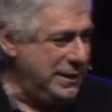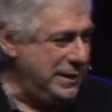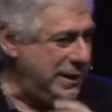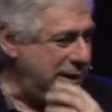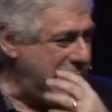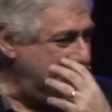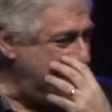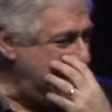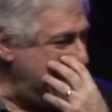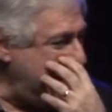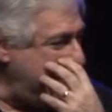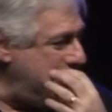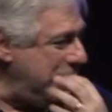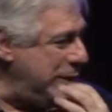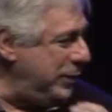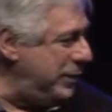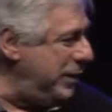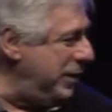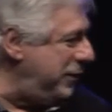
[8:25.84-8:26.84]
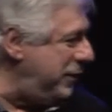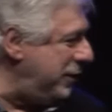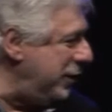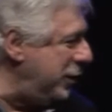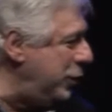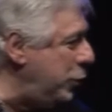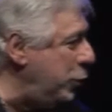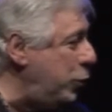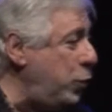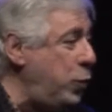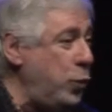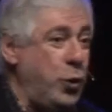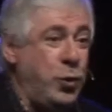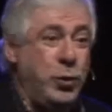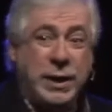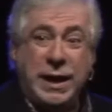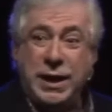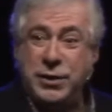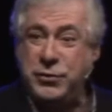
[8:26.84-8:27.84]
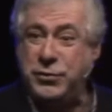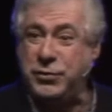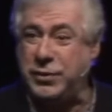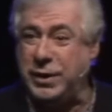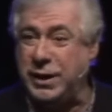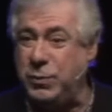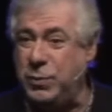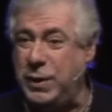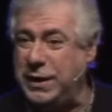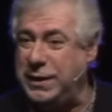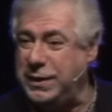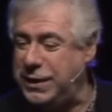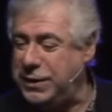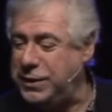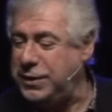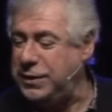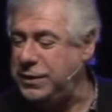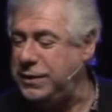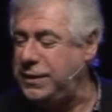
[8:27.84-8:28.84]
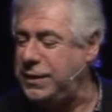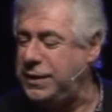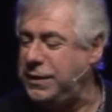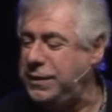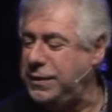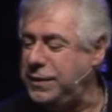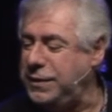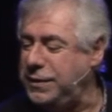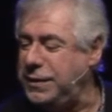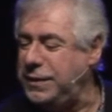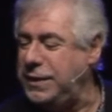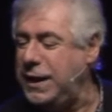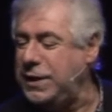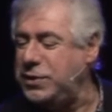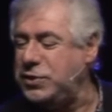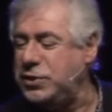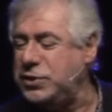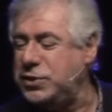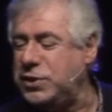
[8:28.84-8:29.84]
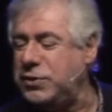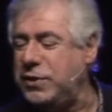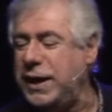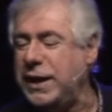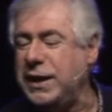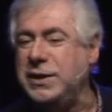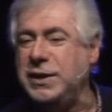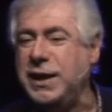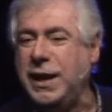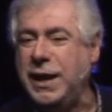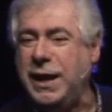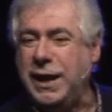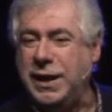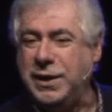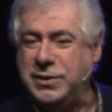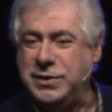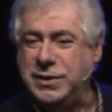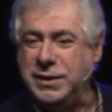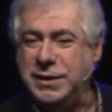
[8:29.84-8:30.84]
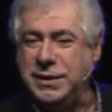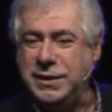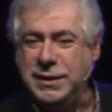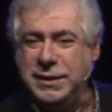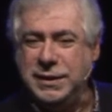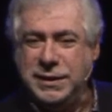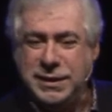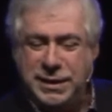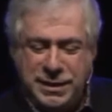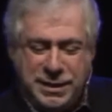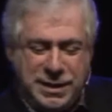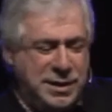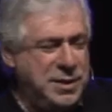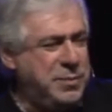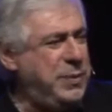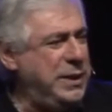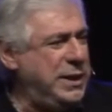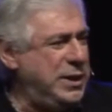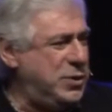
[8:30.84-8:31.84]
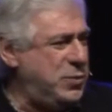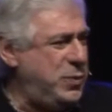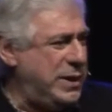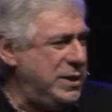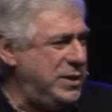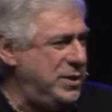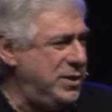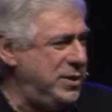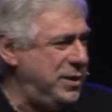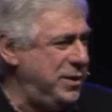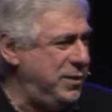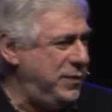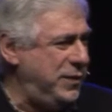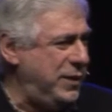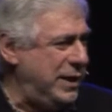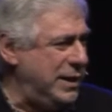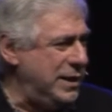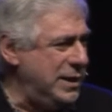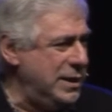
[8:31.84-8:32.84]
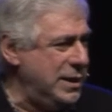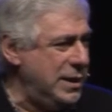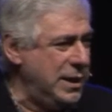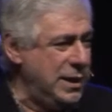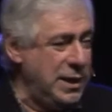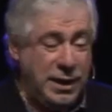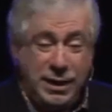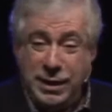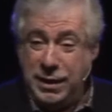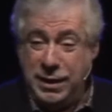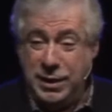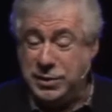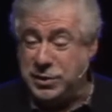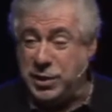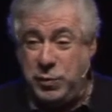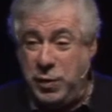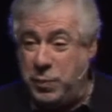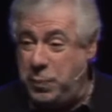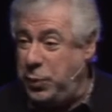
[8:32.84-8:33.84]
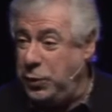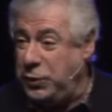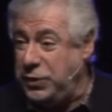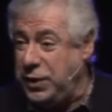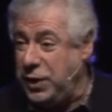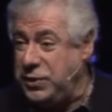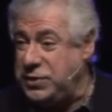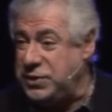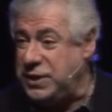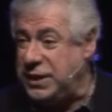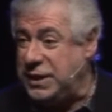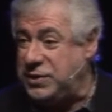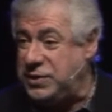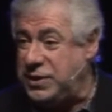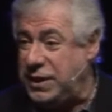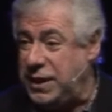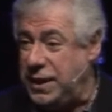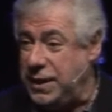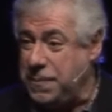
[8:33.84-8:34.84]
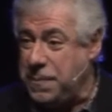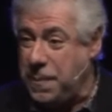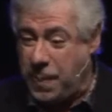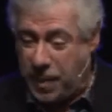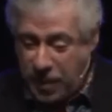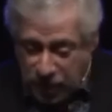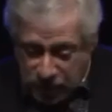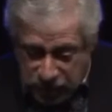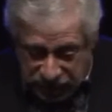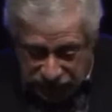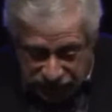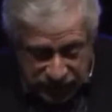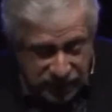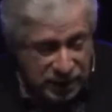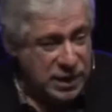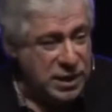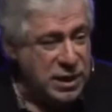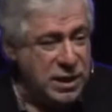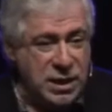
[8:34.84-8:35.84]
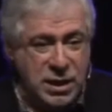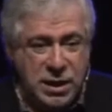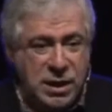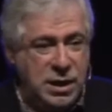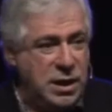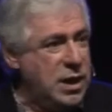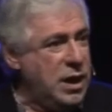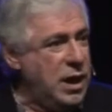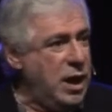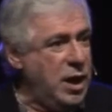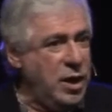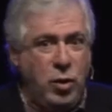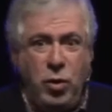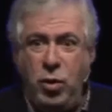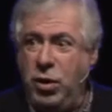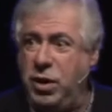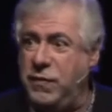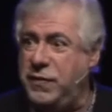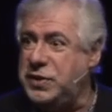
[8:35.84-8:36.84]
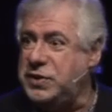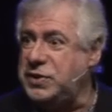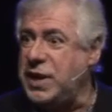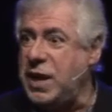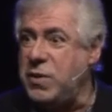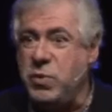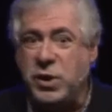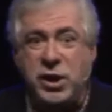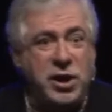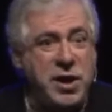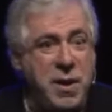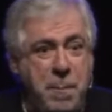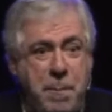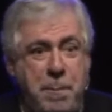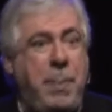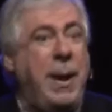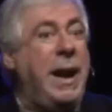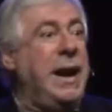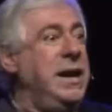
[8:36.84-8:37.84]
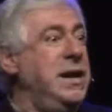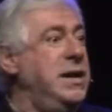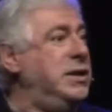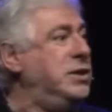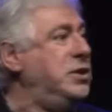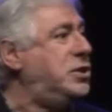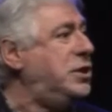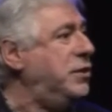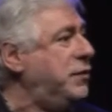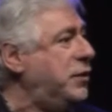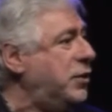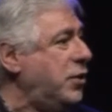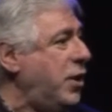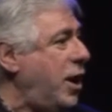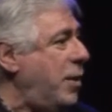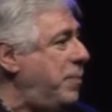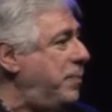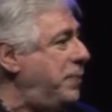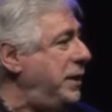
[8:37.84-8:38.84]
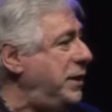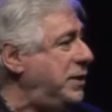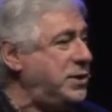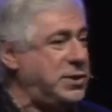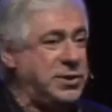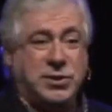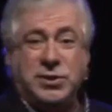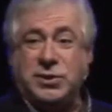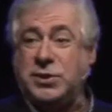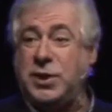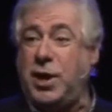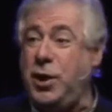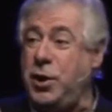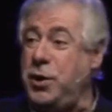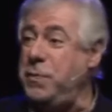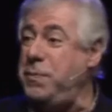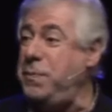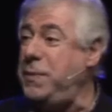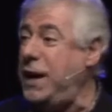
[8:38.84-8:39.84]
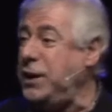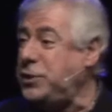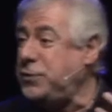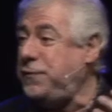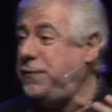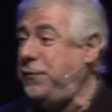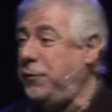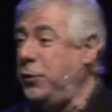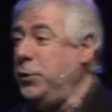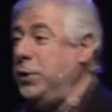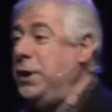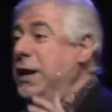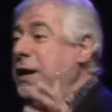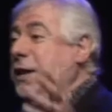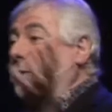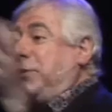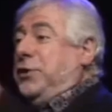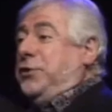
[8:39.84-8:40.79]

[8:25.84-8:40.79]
and now we're looking for a good walnut tree, one that the nuts just crack in your hands, and they're the biggest ones that you can find. So we put those things there, and all of a sudden we've got an abundance of crop. There's so much fruit that the